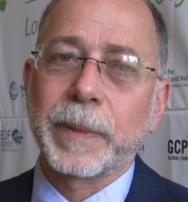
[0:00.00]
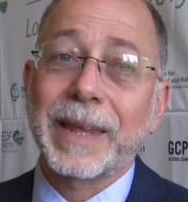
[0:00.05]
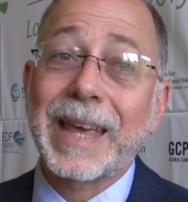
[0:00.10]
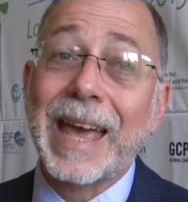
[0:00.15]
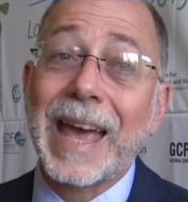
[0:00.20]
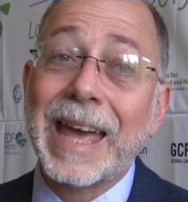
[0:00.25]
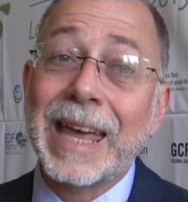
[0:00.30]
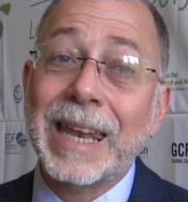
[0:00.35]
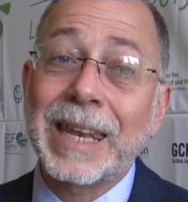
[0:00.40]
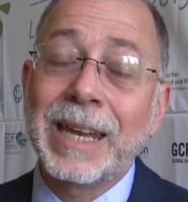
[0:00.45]

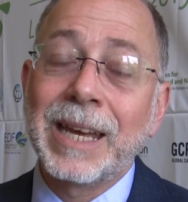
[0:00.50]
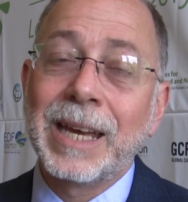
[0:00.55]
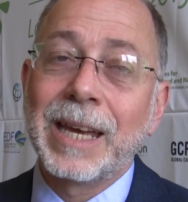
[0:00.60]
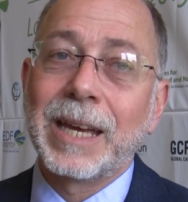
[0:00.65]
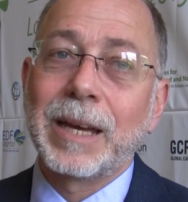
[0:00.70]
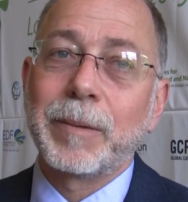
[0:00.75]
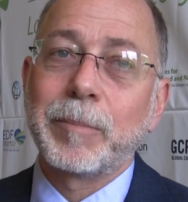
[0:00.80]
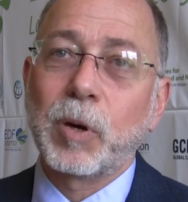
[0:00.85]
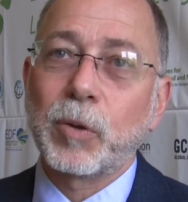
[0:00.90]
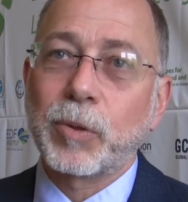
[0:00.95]
can
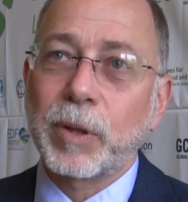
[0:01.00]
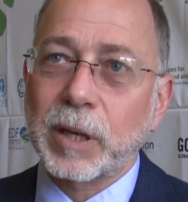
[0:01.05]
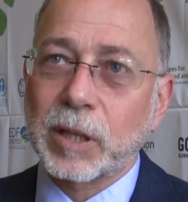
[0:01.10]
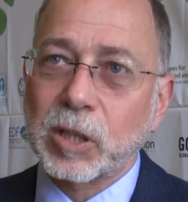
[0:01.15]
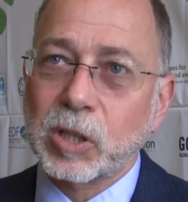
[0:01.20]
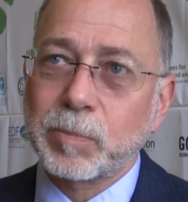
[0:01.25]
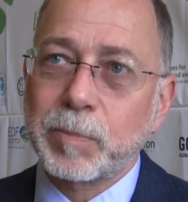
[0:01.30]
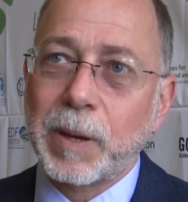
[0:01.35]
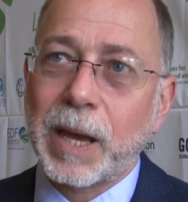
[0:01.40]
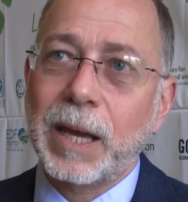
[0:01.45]
both
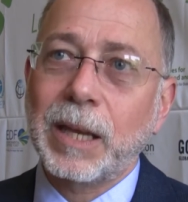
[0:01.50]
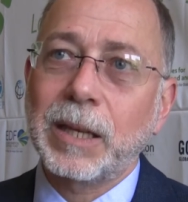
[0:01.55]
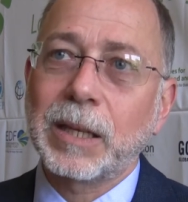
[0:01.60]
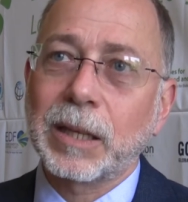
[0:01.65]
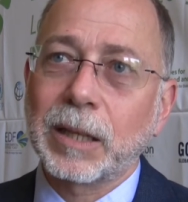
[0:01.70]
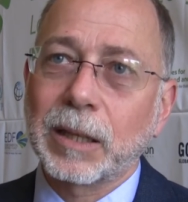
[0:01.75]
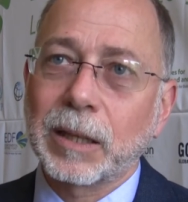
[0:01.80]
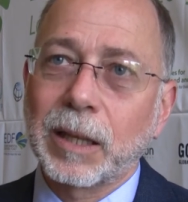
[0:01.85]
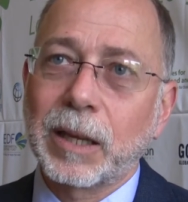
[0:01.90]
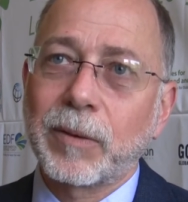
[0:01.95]
expand
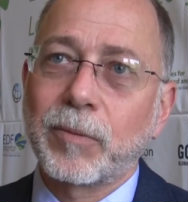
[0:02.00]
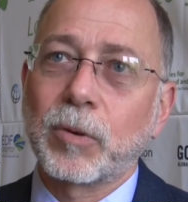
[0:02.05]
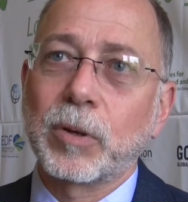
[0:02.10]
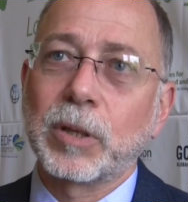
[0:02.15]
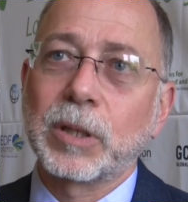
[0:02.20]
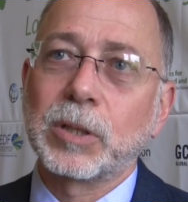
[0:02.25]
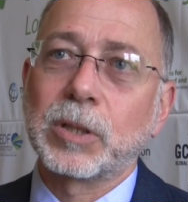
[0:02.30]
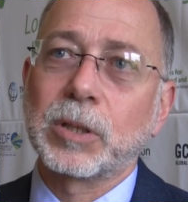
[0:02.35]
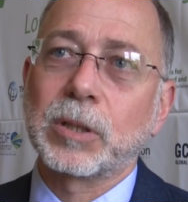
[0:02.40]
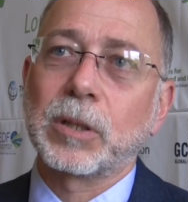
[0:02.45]
and
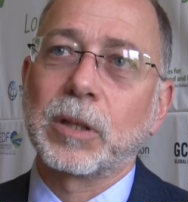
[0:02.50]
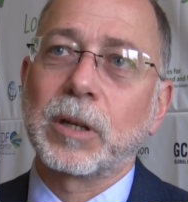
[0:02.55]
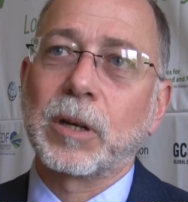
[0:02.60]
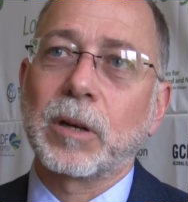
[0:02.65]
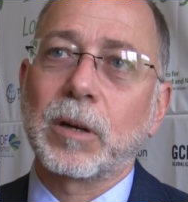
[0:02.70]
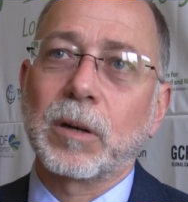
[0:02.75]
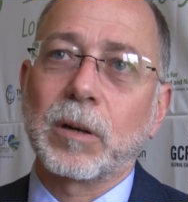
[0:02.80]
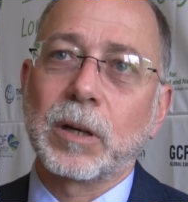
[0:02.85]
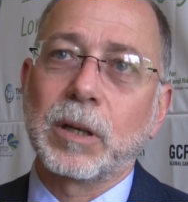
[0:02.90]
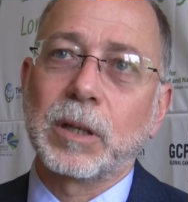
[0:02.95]
leverage
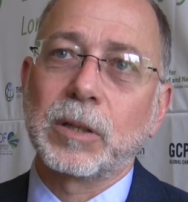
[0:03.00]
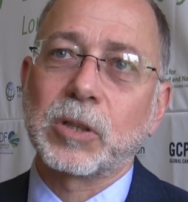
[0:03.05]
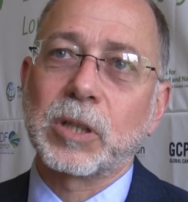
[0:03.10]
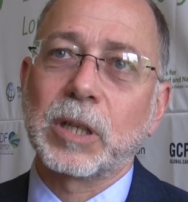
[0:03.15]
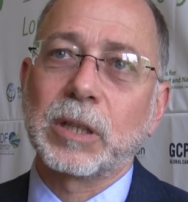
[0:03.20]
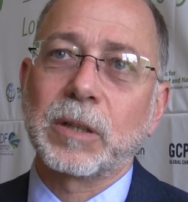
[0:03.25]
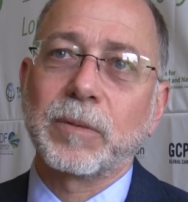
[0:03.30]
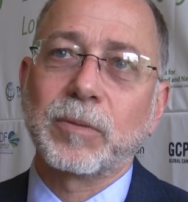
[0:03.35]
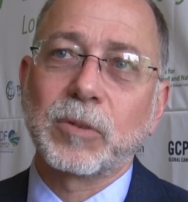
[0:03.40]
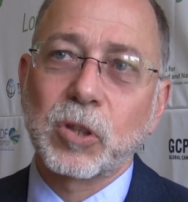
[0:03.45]
their
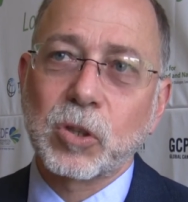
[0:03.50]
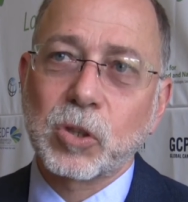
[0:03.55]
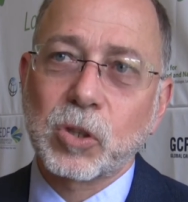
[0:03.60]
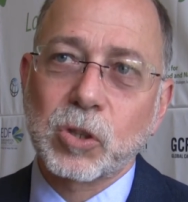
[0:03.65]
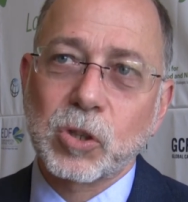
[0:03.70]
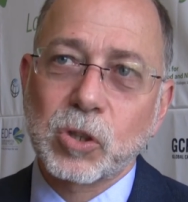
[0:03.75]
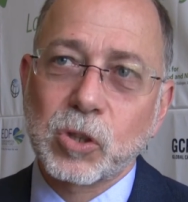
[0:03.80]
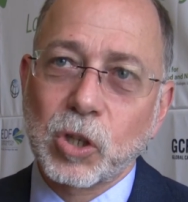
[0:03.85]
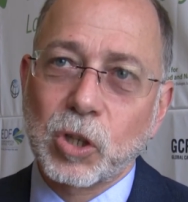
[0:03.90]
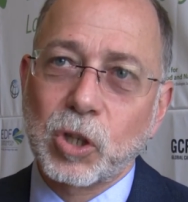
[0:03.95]
incentive to
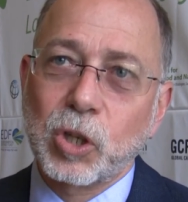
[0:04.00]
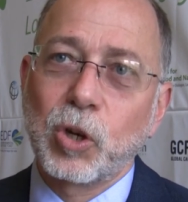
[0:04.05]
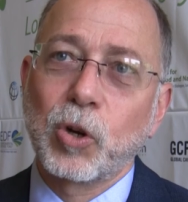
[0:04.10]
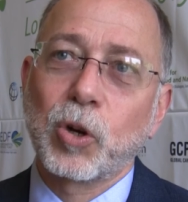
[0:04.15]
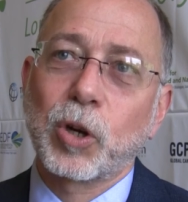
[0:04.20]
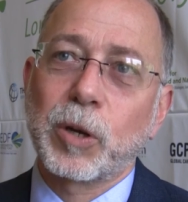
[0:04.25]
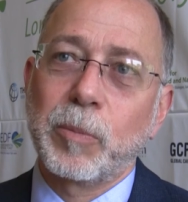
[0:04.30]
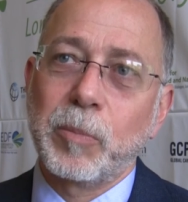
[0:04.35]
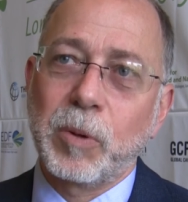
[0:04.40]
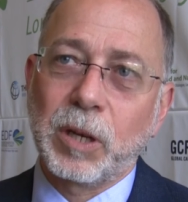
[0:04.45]

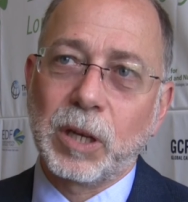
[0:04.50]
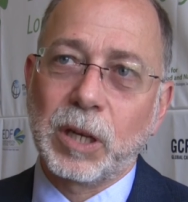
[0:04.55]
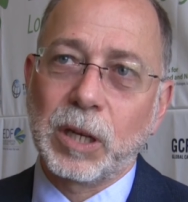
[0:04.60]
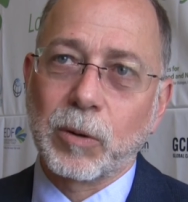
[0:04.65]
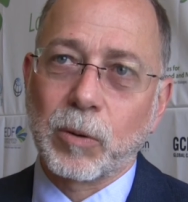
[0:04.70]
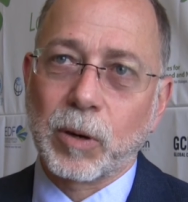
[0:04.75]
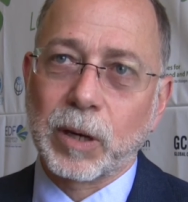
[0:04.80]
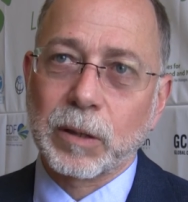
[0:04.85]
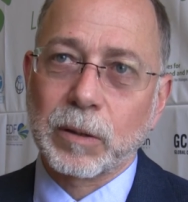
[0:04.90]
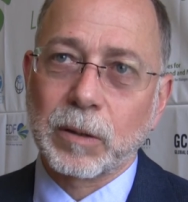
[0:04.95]
secure
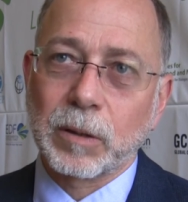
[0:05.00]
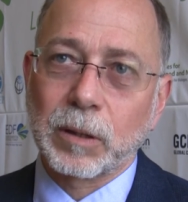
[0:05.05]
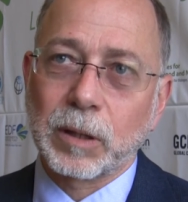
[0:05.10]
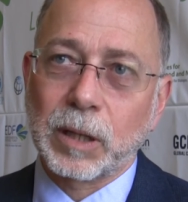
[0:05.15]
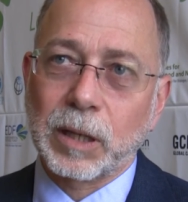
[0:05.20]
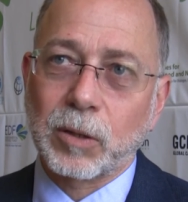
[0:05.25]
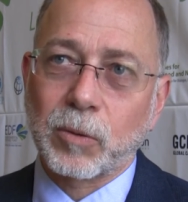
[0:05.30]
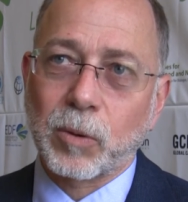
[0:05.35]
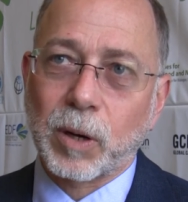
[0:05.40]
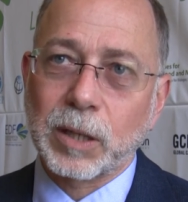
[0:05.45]
community right,
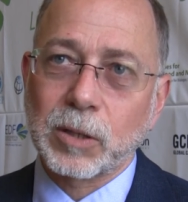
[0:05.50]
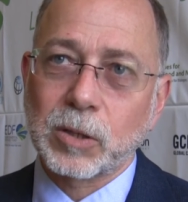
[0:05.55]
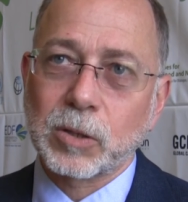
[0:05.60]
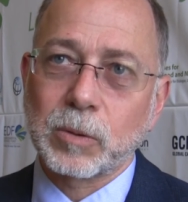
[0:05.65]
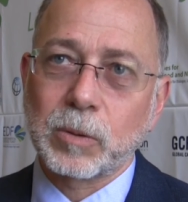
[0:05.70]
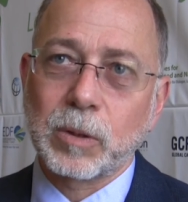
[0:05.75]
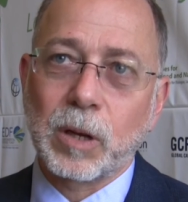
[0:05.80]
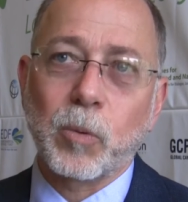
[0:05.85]
land rights.